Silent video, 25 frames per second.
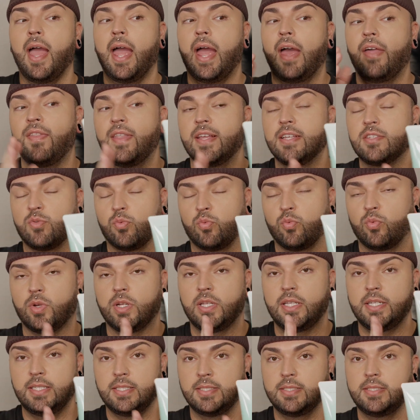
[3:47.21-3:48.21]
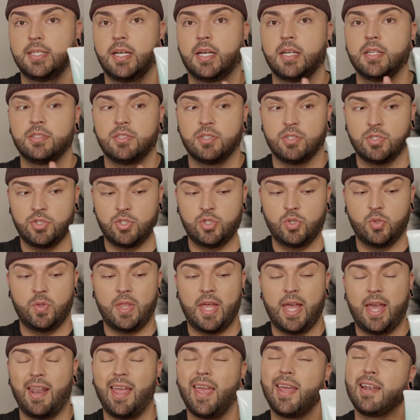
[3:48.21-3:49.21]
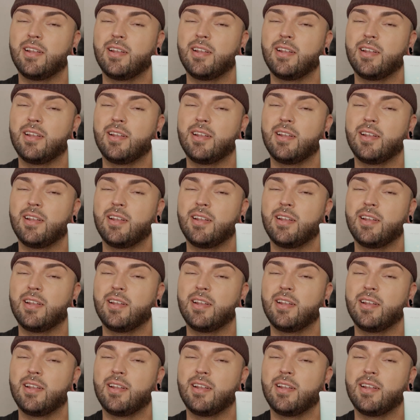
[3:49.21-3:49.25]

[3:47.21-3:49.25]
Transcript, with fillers: and this really does do that.